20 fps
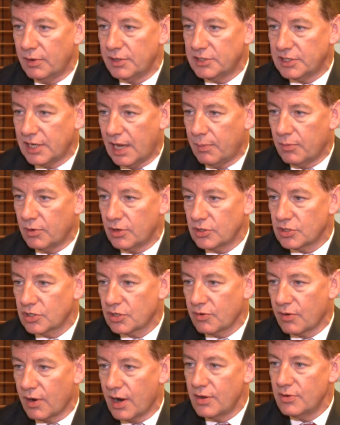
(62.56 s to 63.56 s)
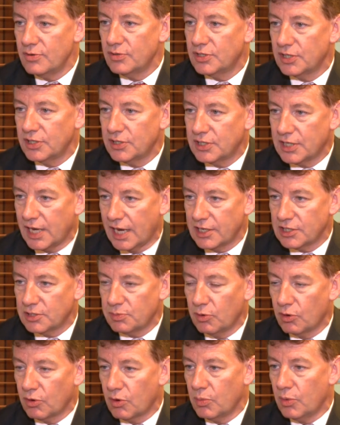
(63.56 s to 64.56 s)
as Emirates grows and takes
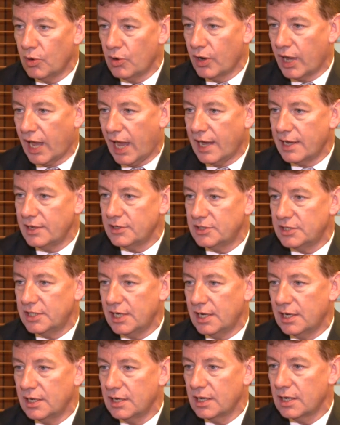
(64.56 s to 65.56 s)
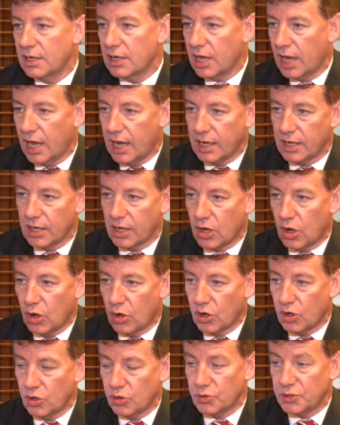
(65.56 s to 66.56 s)
more and more gates in
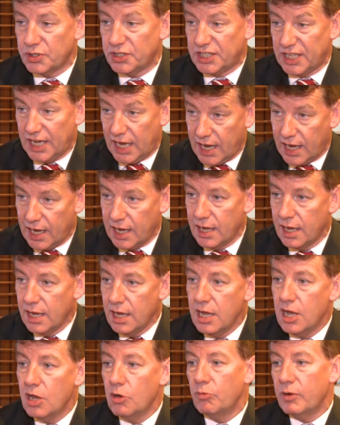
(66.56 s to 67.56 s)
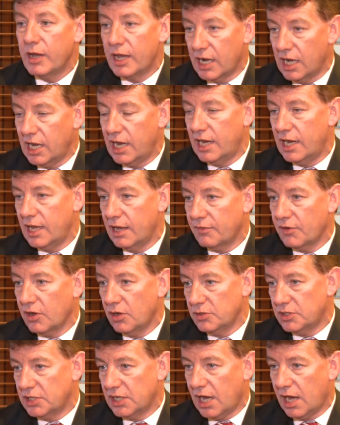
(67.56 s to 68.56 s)
Concourse C, we clearly have
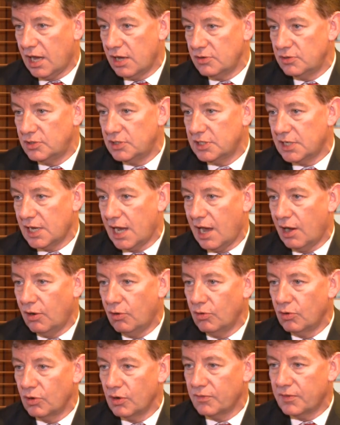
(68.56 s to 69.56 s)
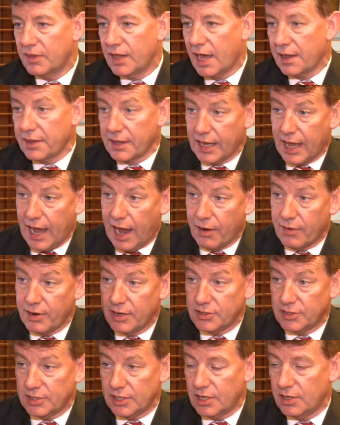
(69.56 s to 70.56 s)
got to host all of the other
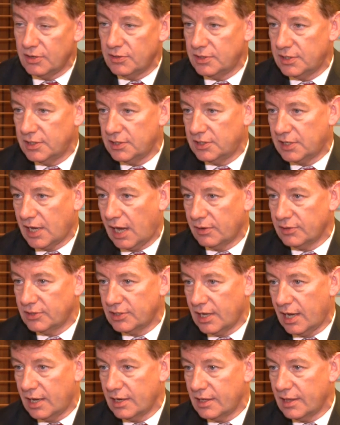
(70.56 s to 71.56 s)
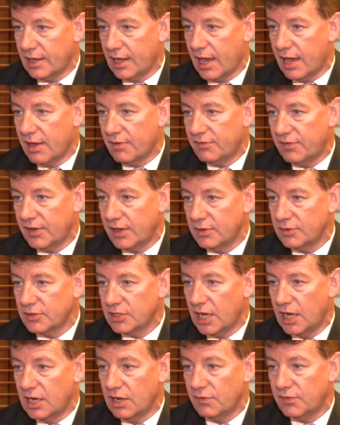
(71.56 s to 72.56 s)
carriers that use the south side of the
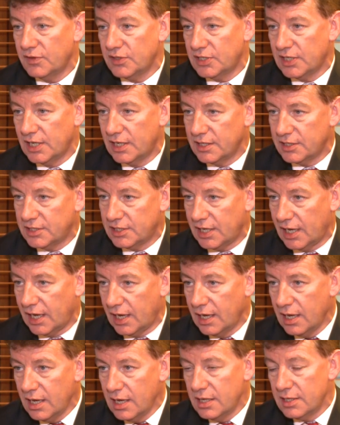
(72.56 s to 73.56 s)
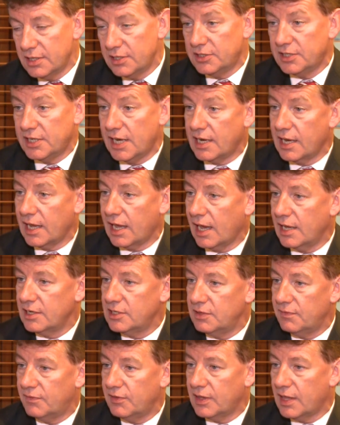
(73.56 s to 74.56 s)
airfield in a facility that's
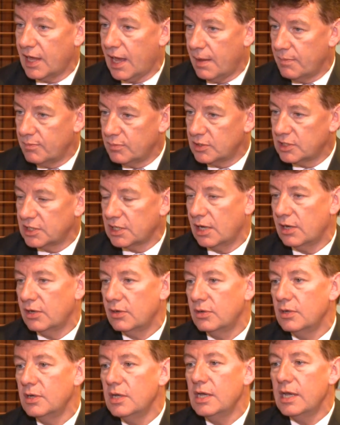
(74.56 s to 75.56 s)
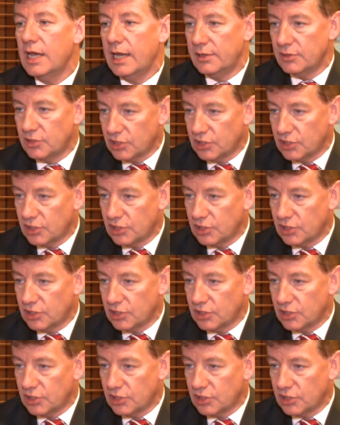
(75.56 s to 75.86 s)
dedicated for them. So in